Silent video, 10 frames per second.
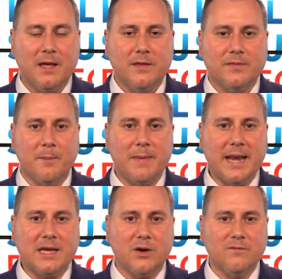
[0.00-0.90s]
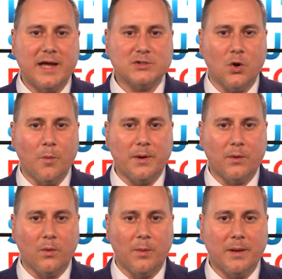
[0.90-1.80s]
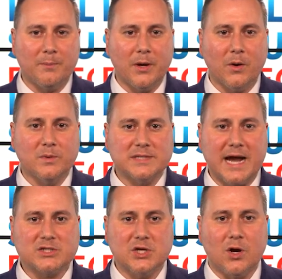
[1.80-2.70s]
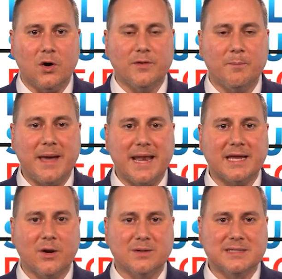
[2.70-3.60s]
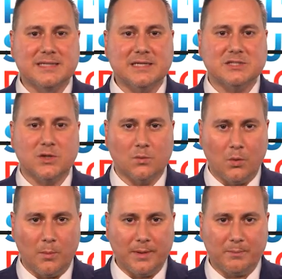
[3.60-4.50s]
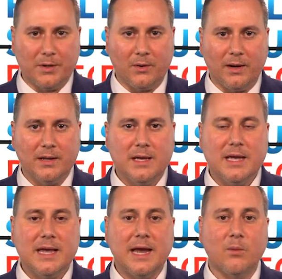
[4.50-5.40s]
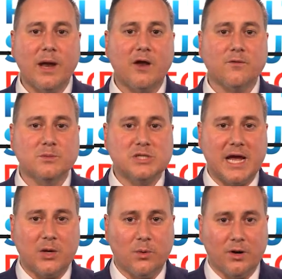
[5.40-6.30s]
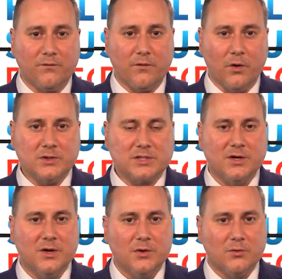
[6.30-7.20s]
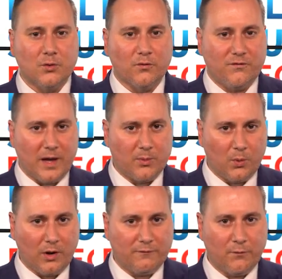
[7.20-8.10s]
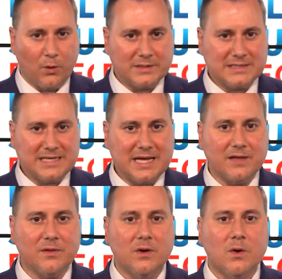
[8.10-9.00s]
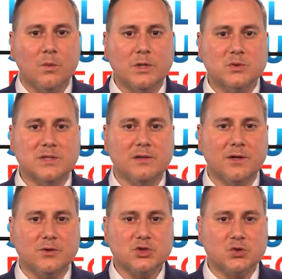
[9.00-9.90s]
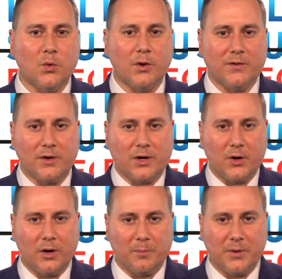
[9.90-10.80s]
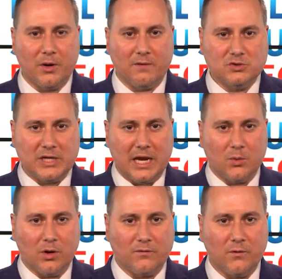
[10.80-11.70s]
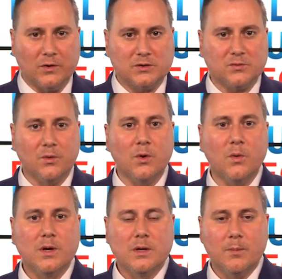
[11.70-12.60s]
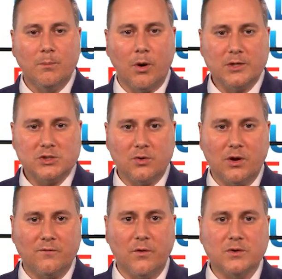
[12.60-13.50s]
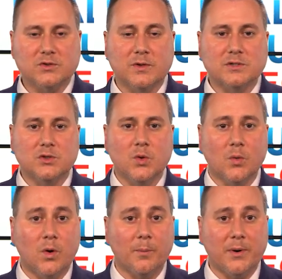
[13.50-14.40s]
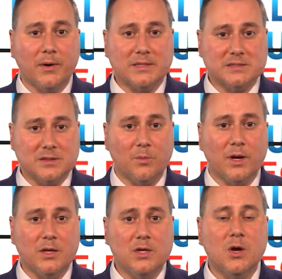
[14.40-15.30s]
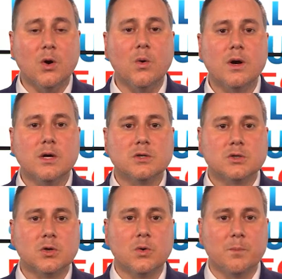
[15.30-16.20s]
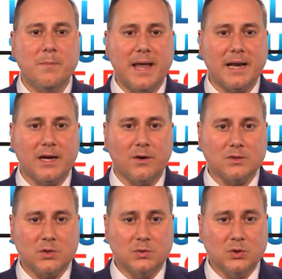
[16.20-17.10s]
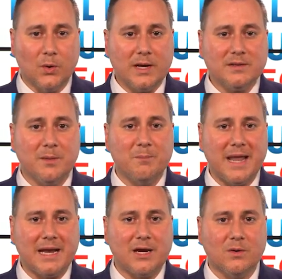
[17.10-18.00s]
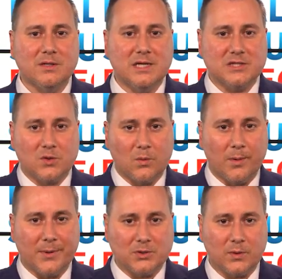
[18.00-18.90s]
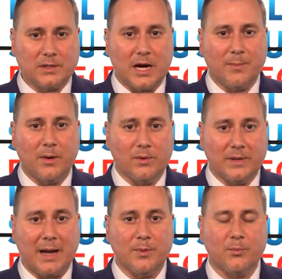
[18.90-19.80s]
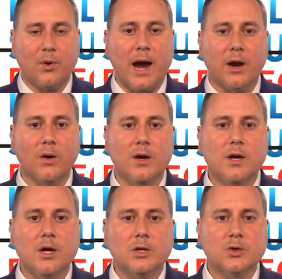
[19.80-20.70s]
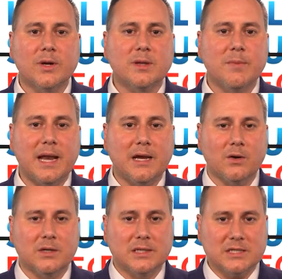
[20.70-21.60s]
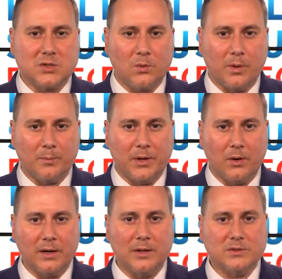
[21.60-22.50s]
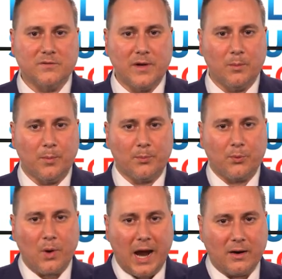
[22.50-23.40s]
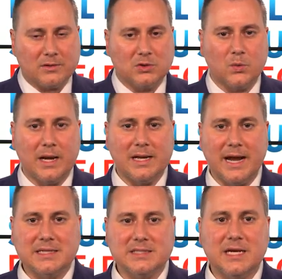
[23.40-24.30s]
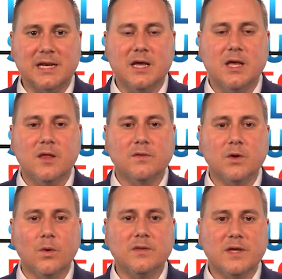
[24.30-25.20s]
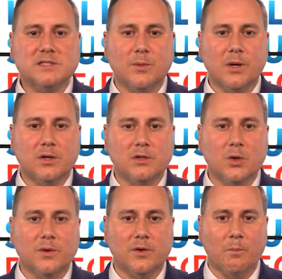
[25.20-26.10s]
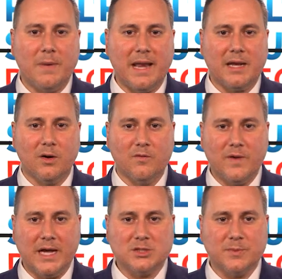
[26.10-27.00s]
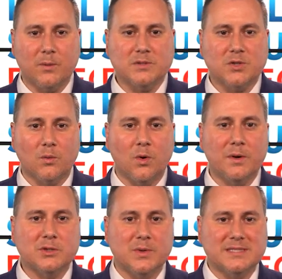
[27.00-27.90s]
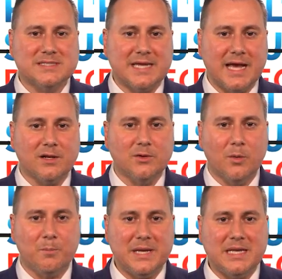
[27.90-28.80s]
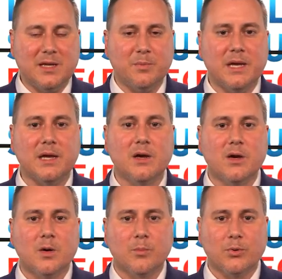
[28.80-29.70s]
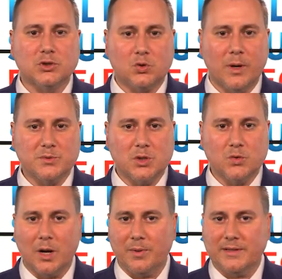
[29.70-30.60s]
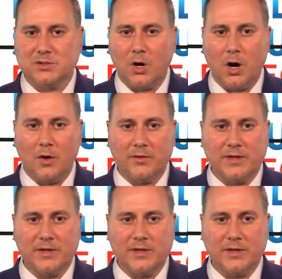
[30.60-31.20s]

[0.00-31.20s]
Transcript: the Medicare Advantage Open Enrollment Period was actually called the Medicare Disenrollment Period. It ran from January 1st through February 14th, which was a little shorter than the current period of January 1st through March 31st. So this new enrollment period is somewhat new to Medicare. So during the Medicare Disenrollment Period, so we're going to talk about what happened prior, during the Medicare Disenrollment Period that was available prior to 2019, the only thing someone could do with their Medicare Advantage plan was to enroll into a standalone PDP prescription drug plan. That's all that